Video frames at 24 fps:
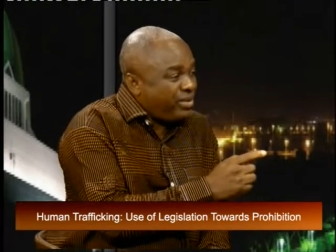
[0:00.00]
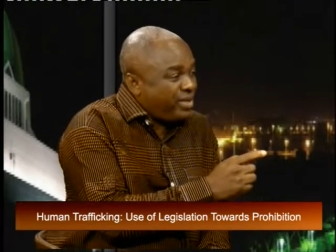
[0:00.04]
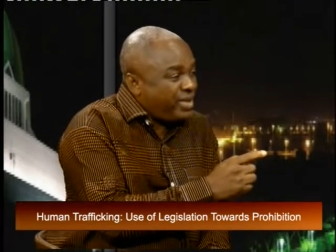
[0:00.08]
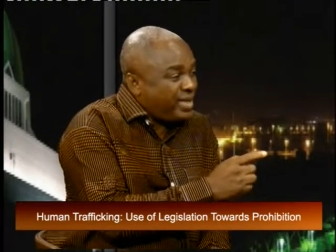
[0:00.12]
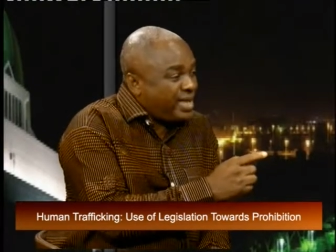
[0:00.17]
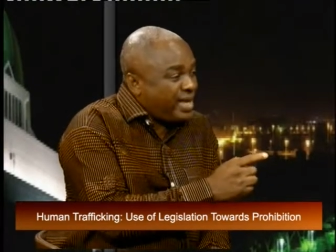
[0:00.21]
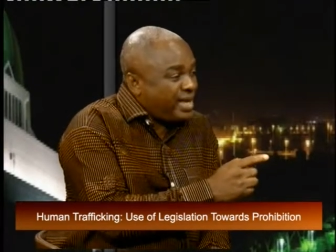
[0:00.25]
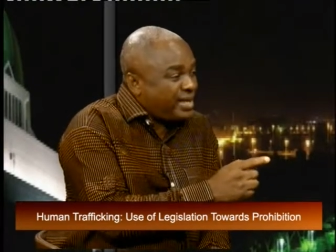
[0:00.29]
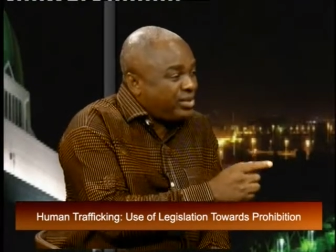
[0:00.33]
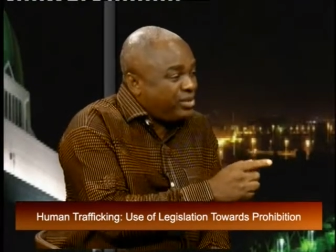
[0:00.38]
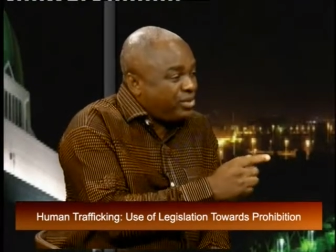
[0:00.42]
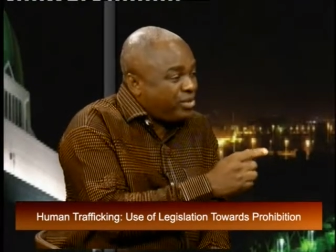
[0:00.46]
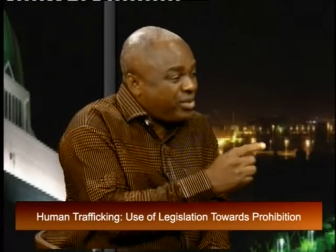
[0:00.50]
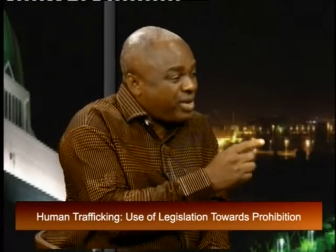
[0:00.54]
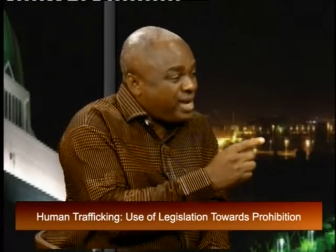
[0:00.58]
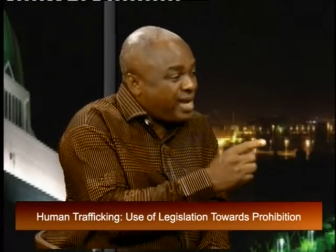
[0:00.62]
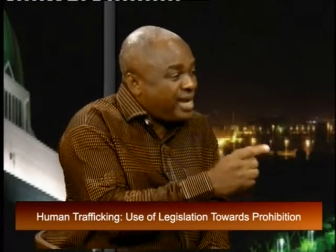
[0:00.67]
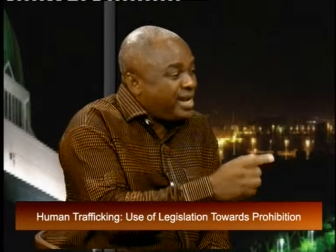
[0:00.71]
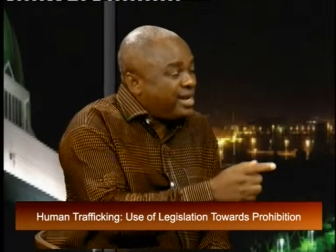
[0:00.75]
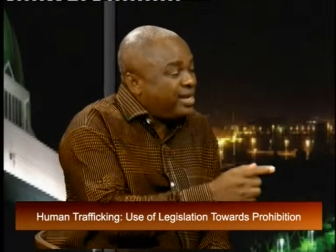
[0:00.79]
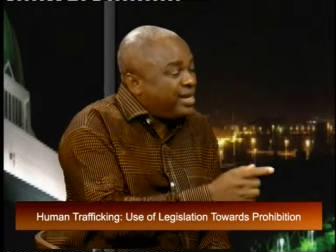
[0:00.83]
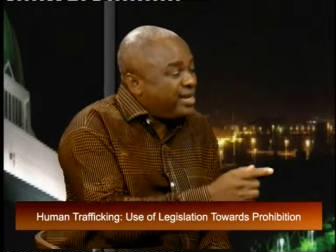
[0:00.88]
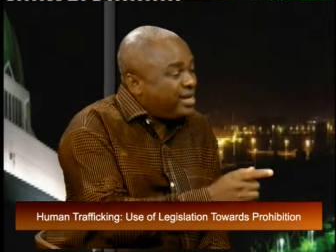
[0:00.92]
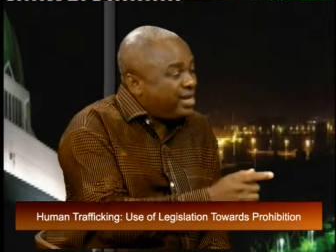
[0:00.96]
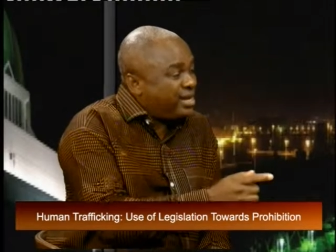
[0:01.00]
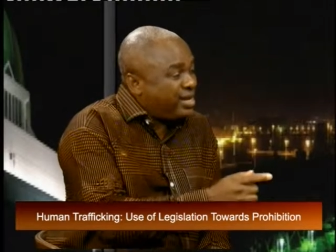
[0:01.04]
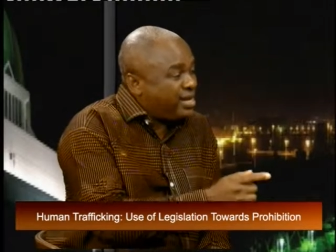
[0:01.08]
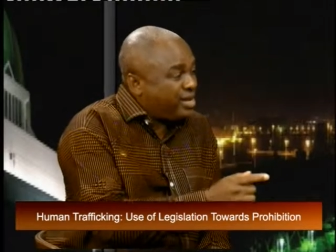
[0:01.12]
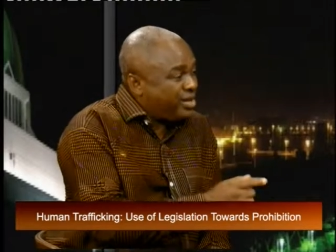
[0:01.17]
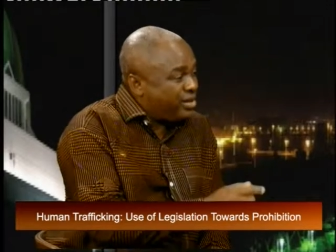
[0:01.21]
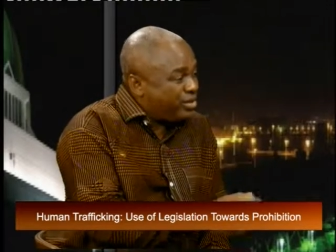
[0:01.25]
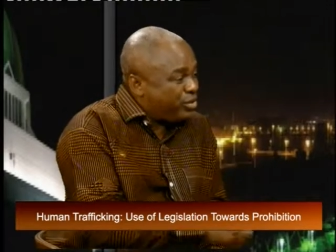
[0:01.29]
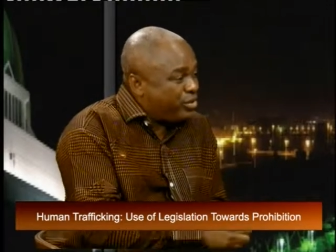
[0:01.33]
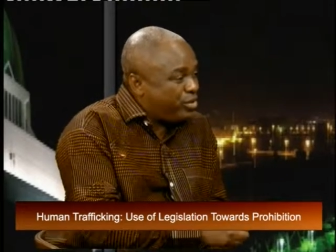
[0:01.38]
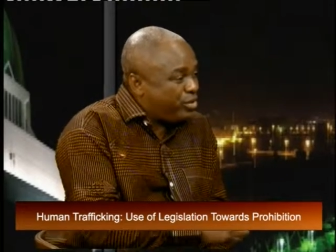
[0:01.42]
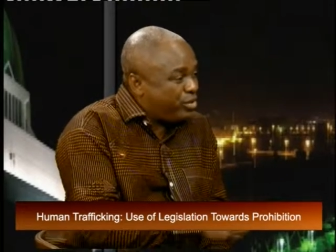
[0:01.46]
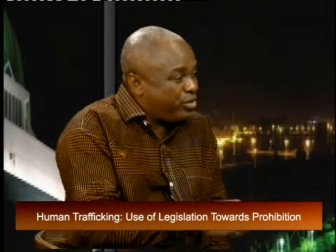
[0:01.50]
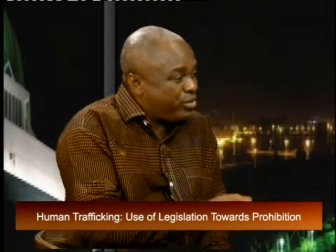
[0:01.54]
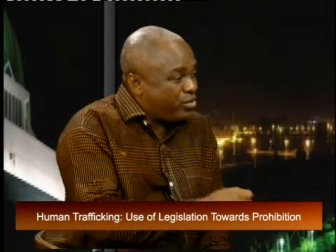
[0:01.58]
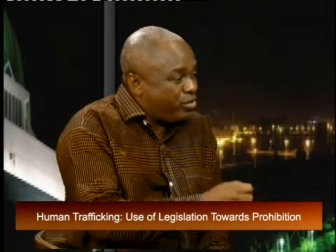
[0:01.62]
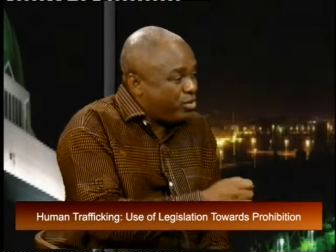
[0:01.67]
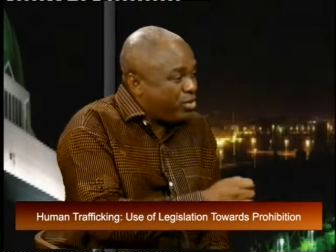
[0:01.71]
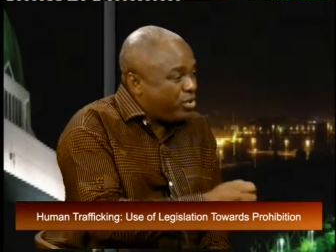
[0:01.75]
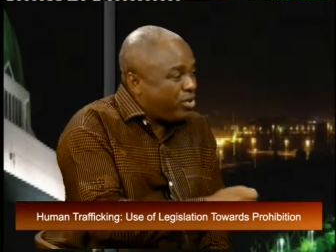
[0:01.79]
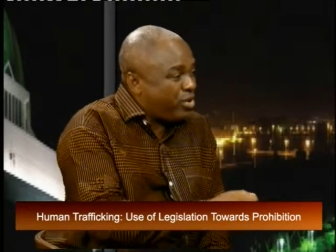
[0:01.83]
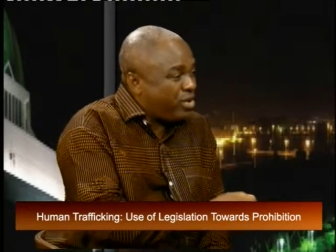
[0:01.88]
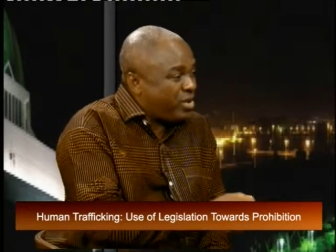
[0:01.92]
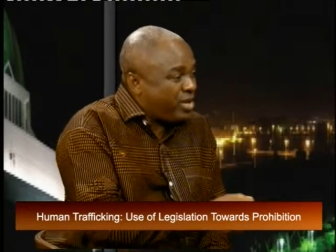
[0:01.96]
that you land in a country to
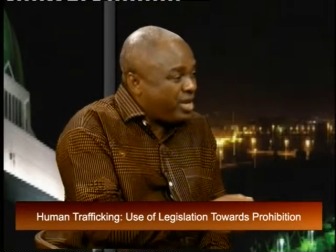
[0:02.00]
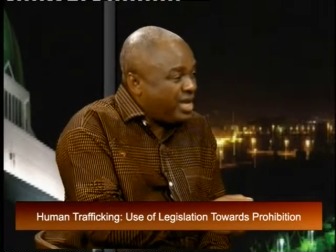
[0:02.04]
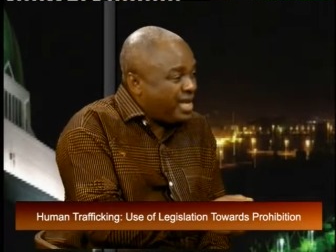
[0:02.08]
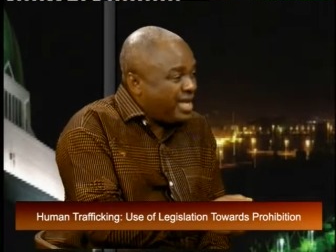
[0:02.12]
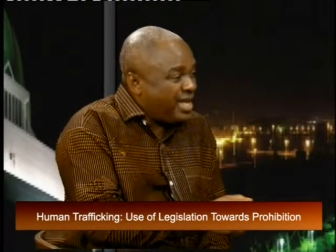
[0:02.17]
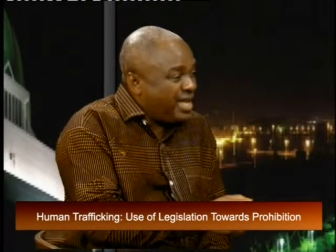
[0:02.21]
work